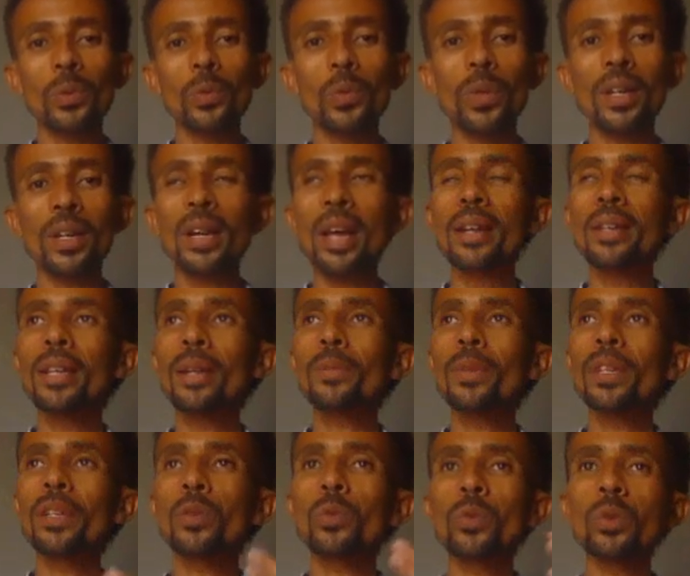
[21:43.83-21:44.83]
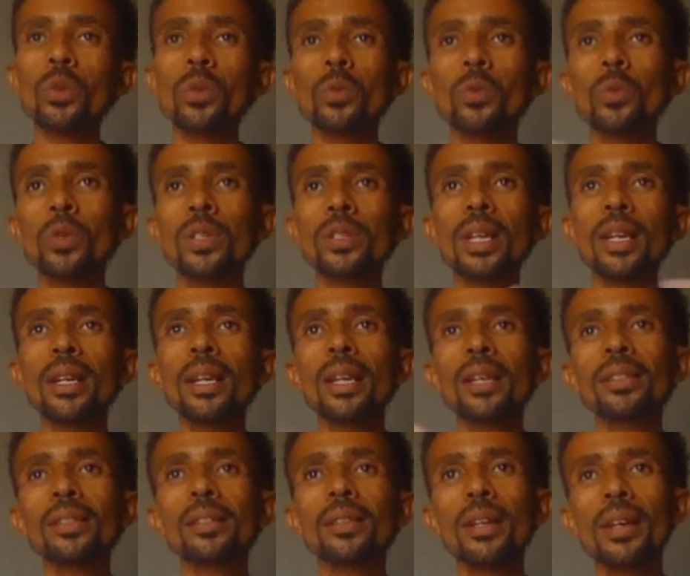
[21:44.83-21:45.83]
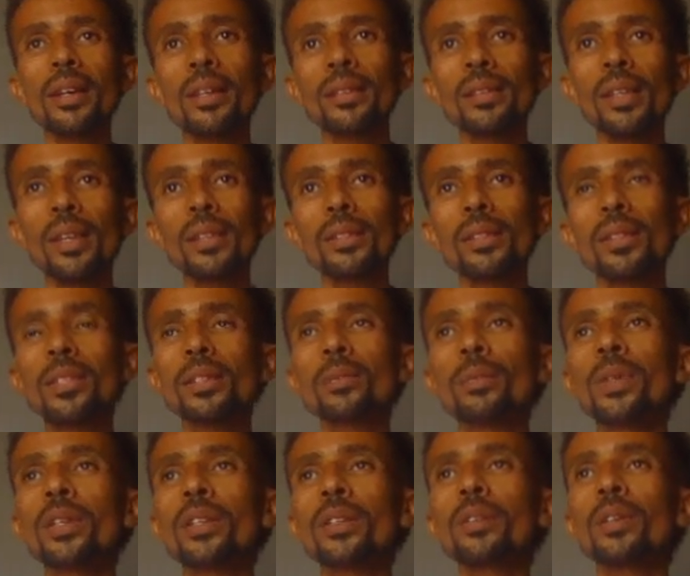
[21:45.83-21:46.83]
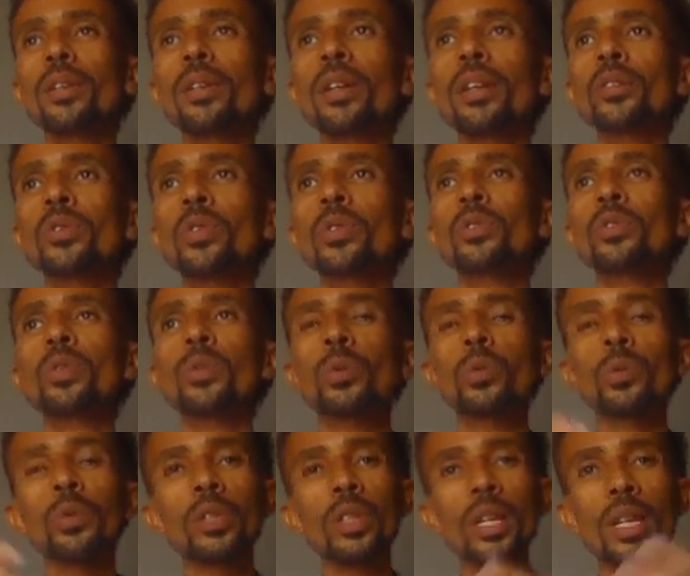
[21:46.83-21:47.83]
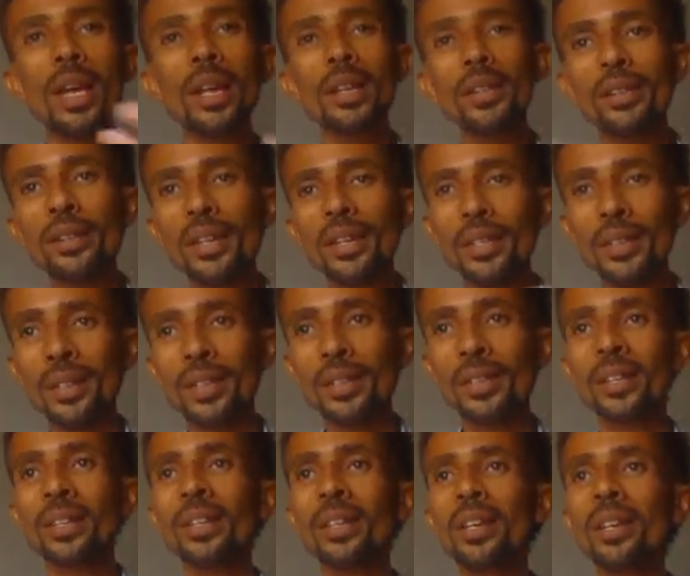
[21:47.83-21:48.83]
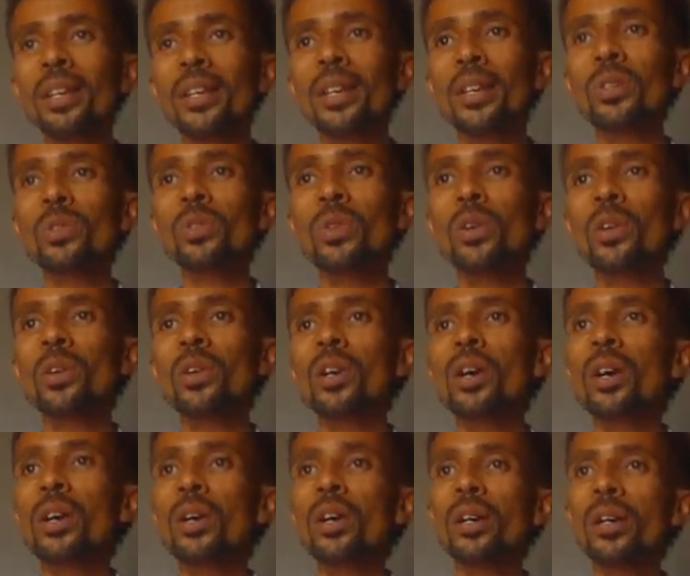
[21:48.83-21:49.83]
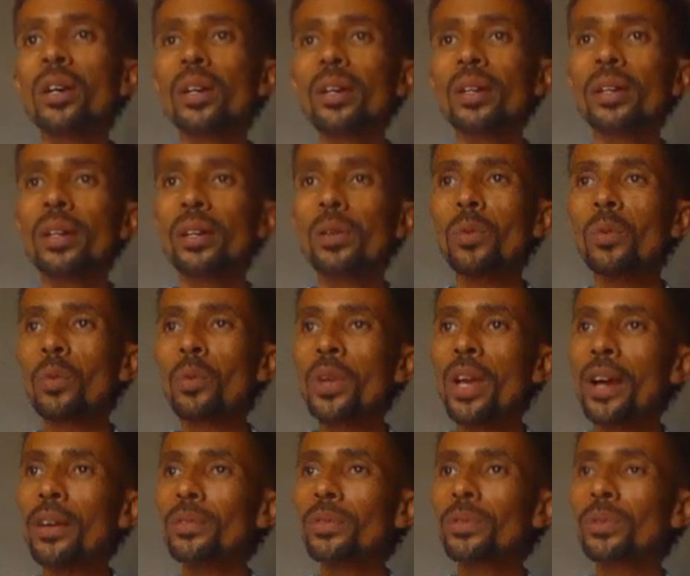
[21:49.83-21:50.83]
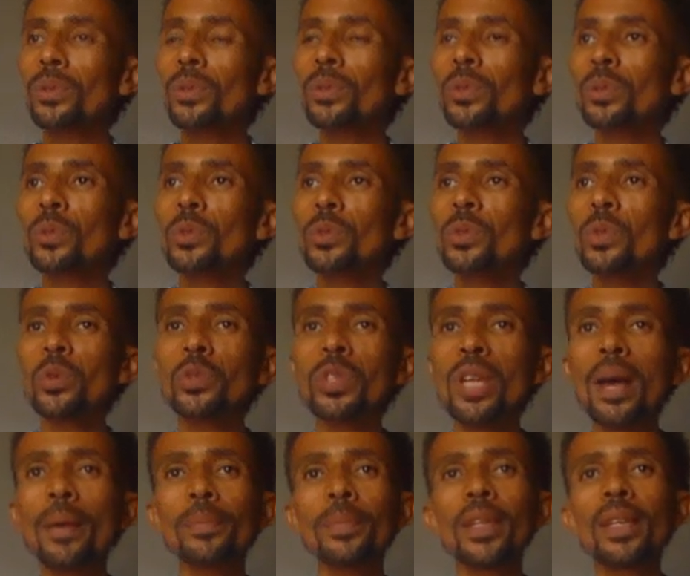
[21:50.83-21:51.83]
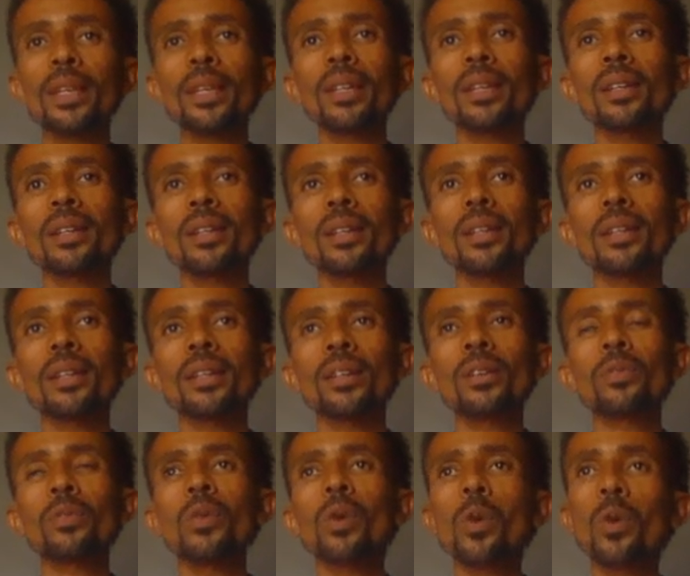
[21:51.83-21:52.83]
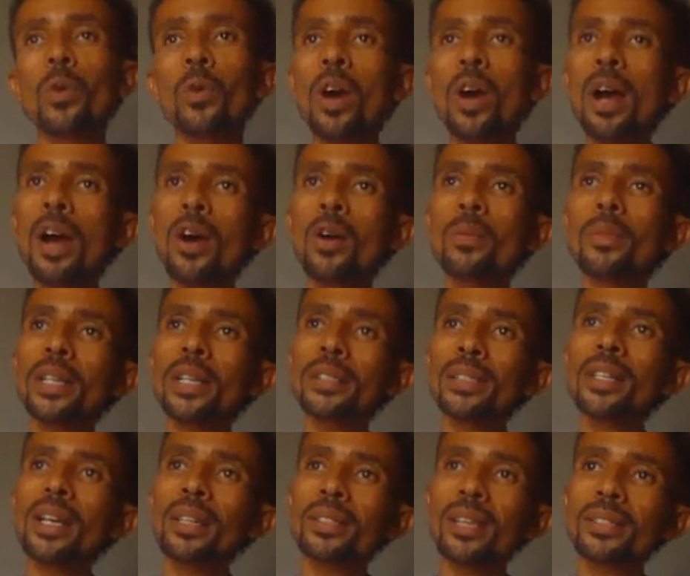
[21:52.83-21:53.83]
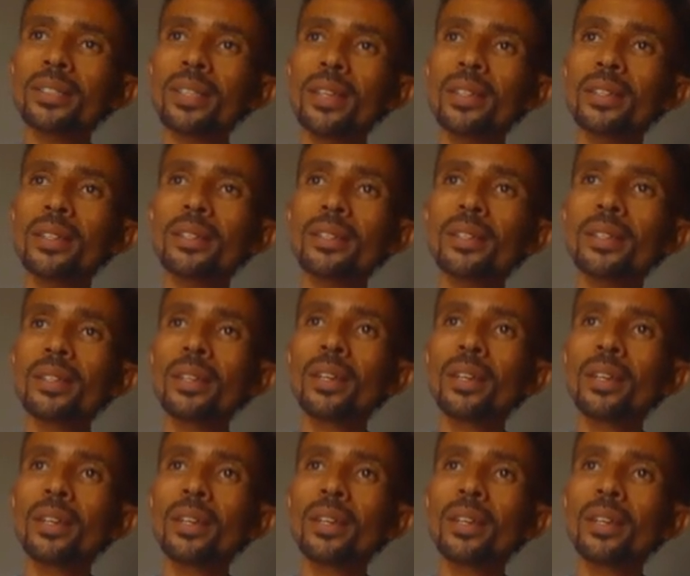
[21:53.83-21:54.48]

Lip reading: We select train test split ratios through trial and error. So we have to do something for how much data set is.